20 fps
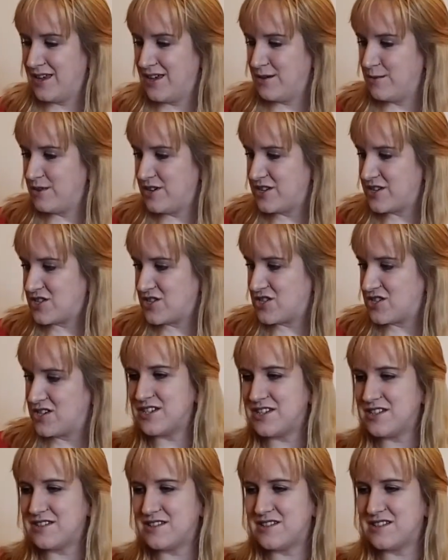Which
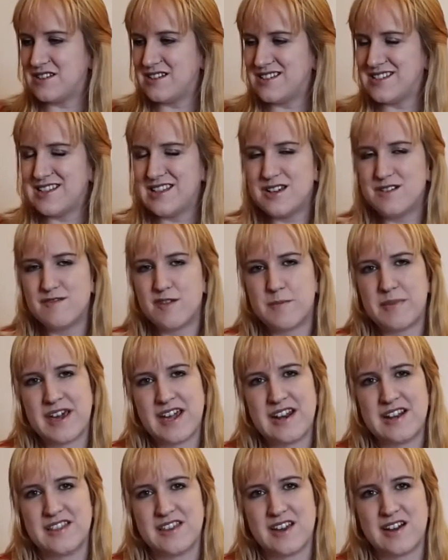is a little bit pain
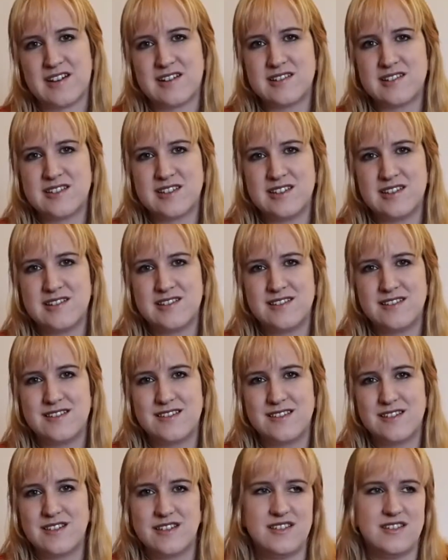in the ass.
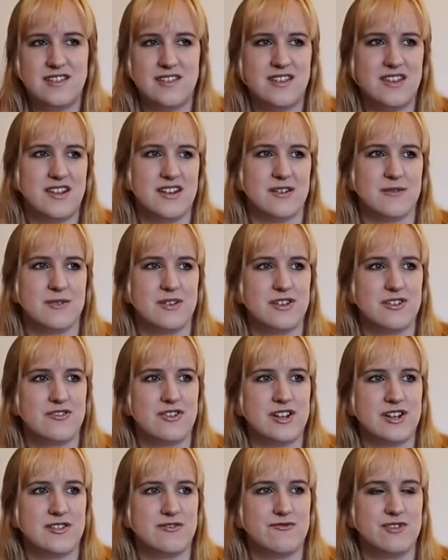You know, you're
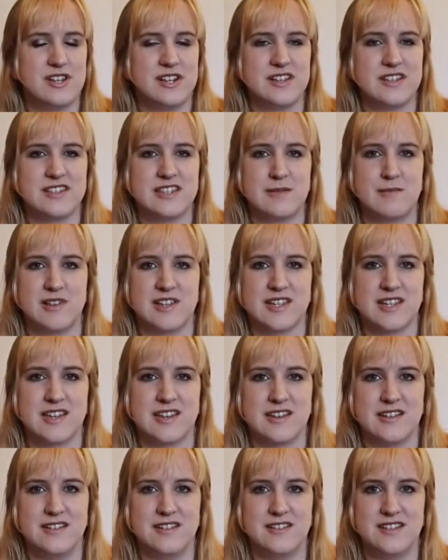trying to read it
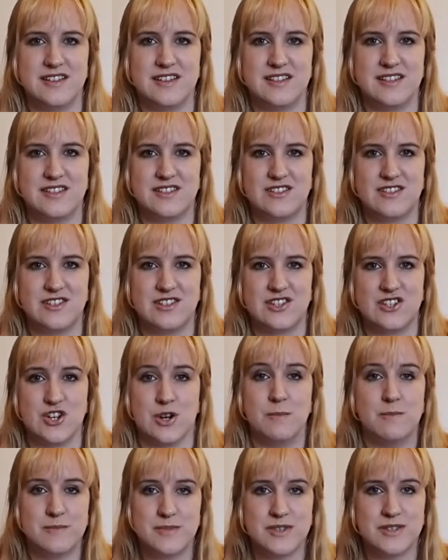seamlessly and it just
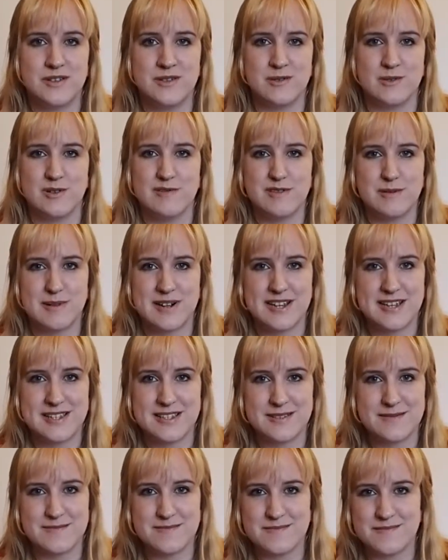jumps all over the
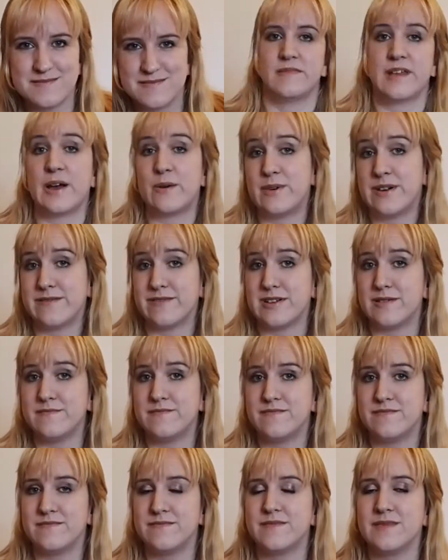place. However,
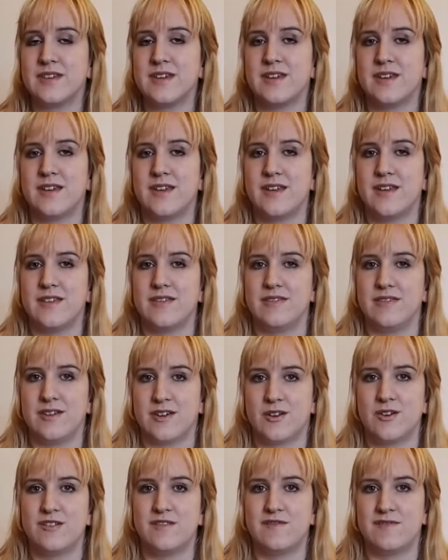the
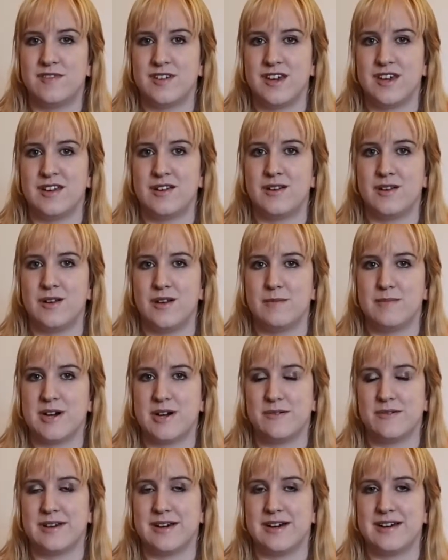good thing
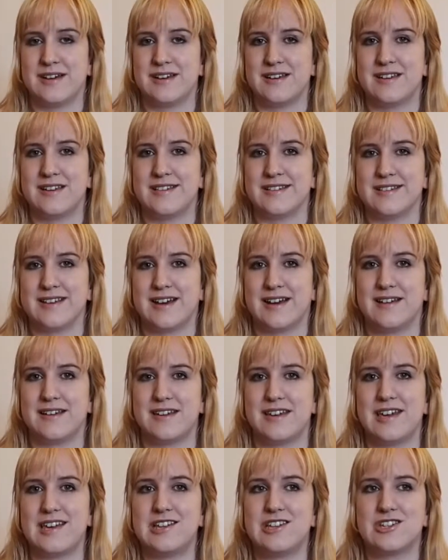about that is that
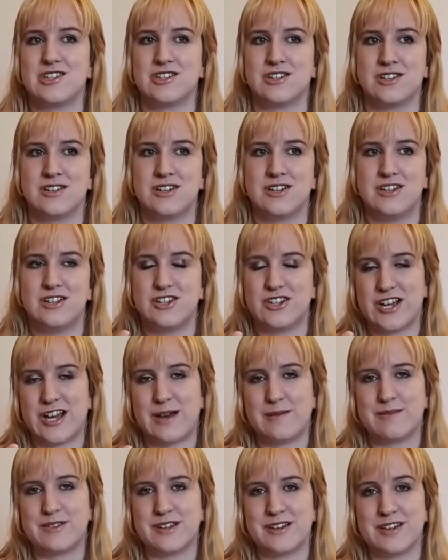each
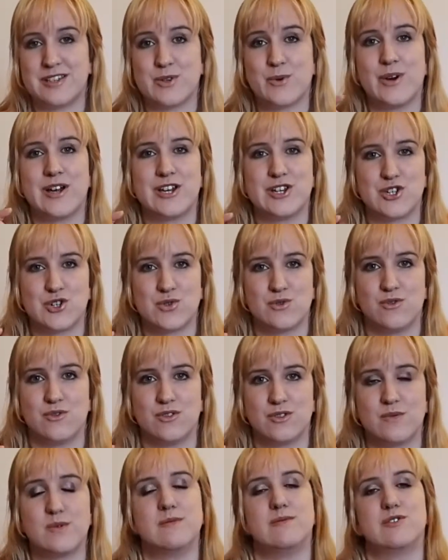chapter is quite short.
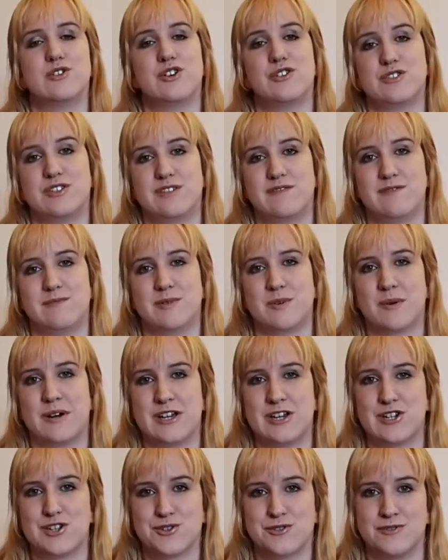The majority of them are
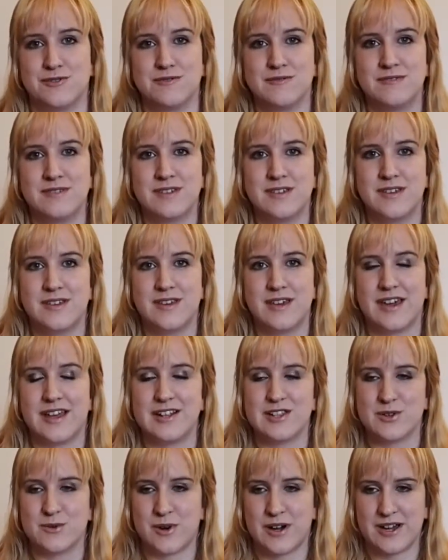quite short, and
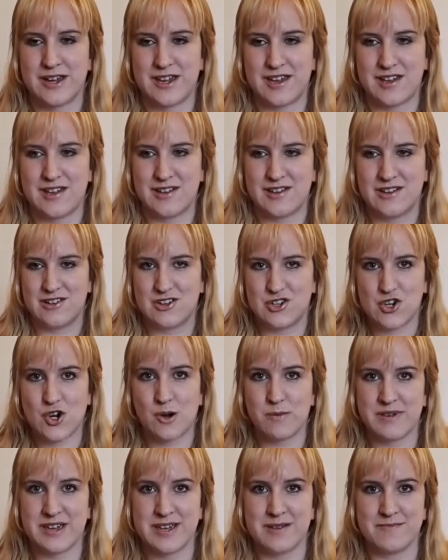it's quite
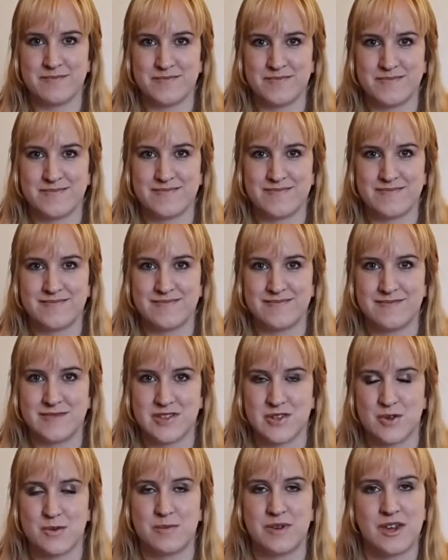choppy.
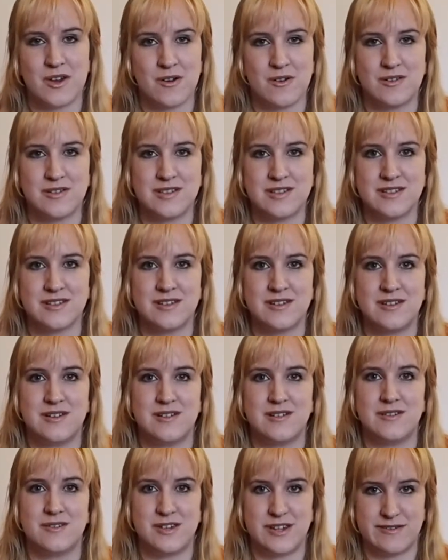So because
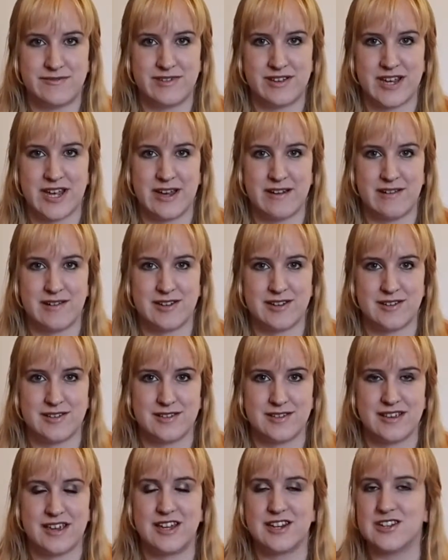they're different
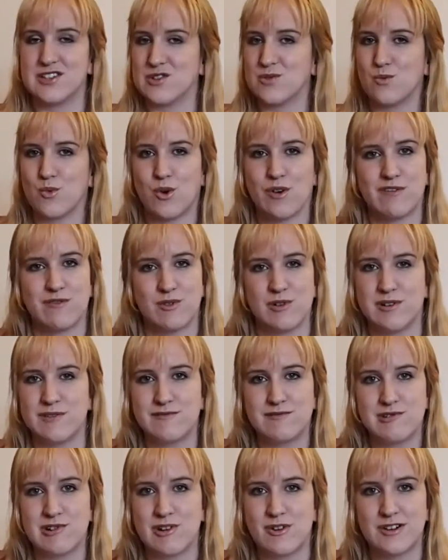characters, it doesn't waffle on
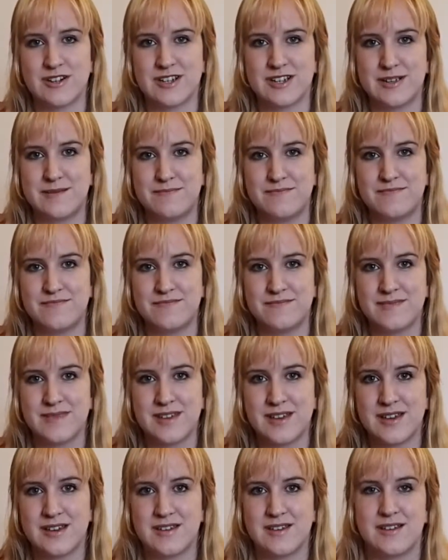for a long time.
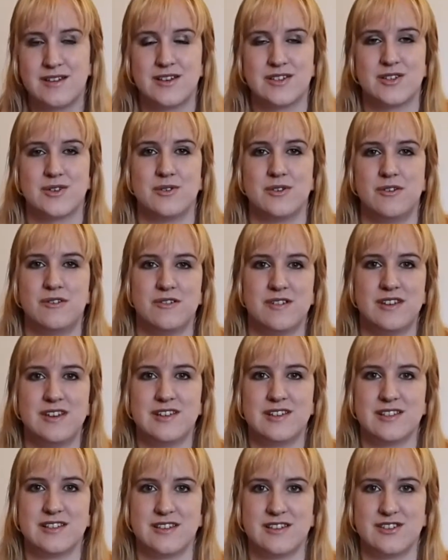So you could
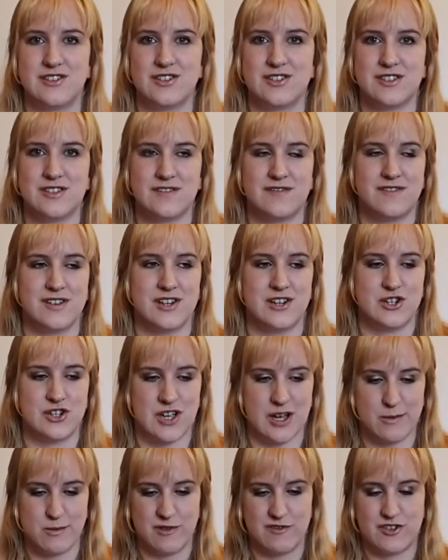easily just finish a
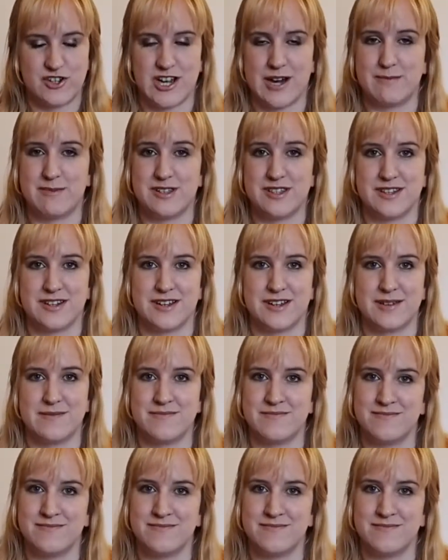couple of chapters a night.